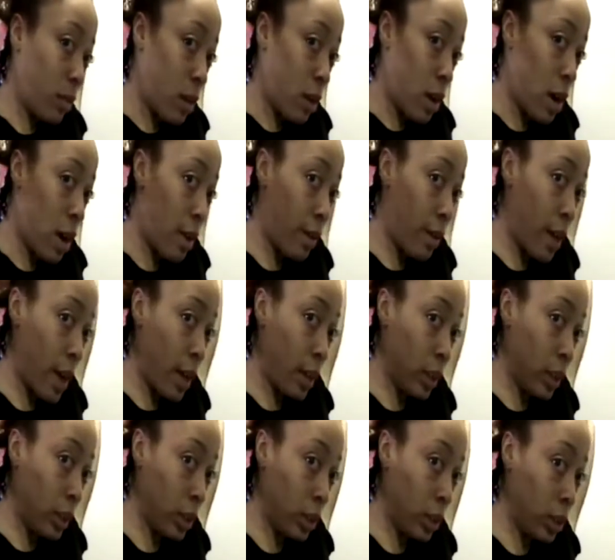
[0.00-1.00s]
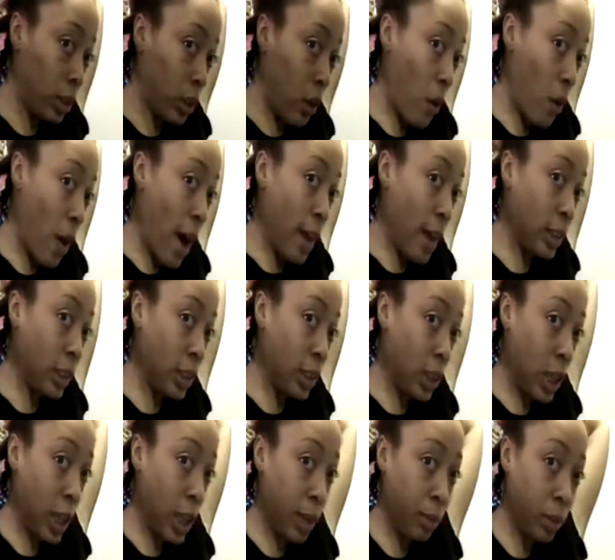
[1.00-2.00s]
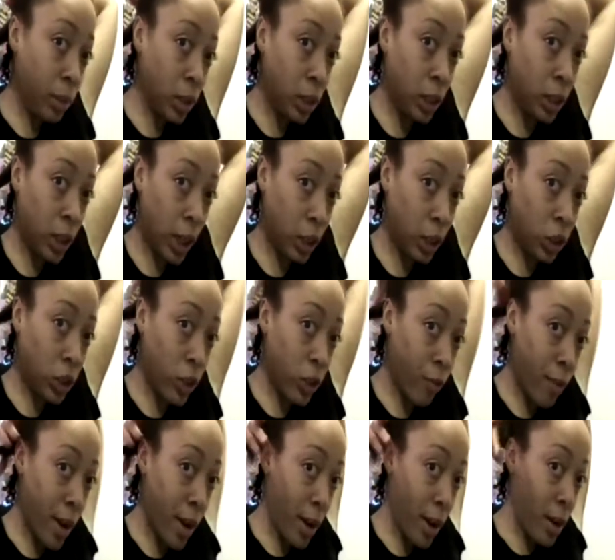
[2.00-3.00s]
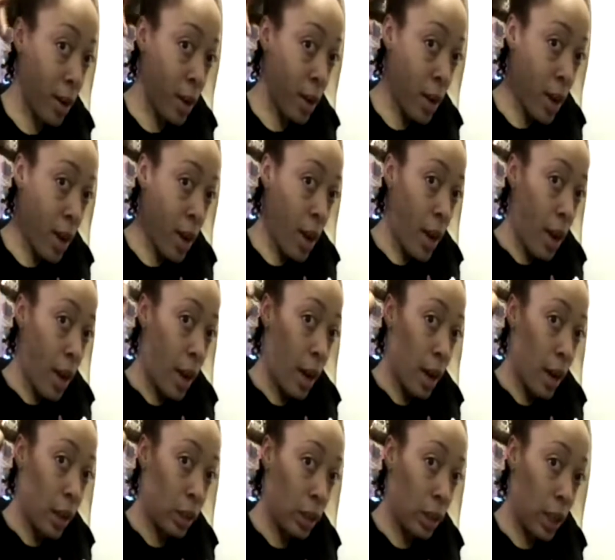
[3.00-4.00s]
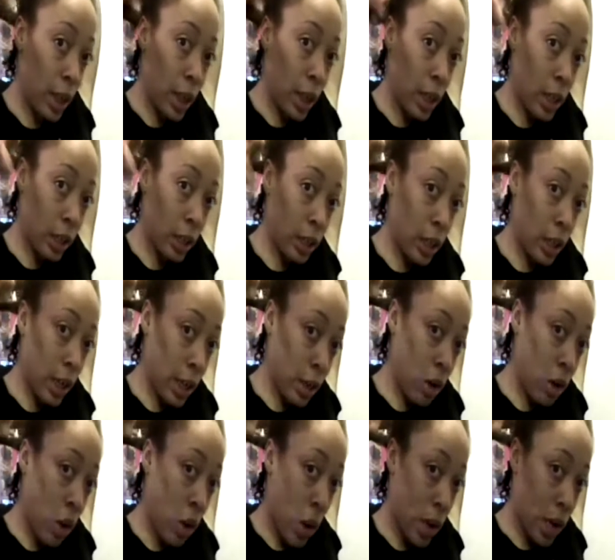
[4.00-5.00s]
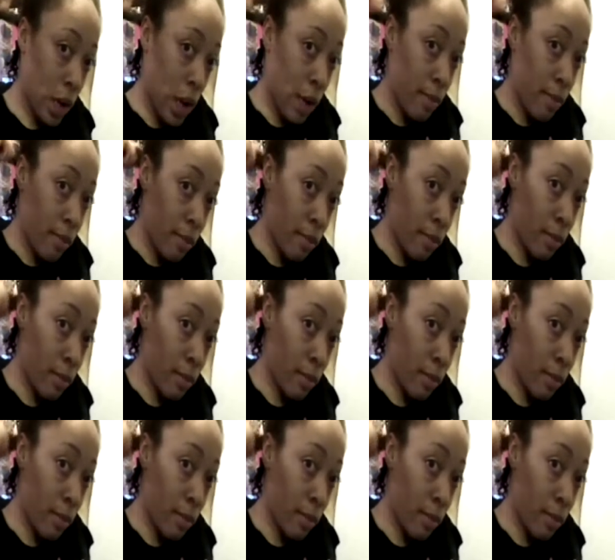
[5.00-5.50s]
Alright, so I just clip this section of my hair so that it doesn't get caught up.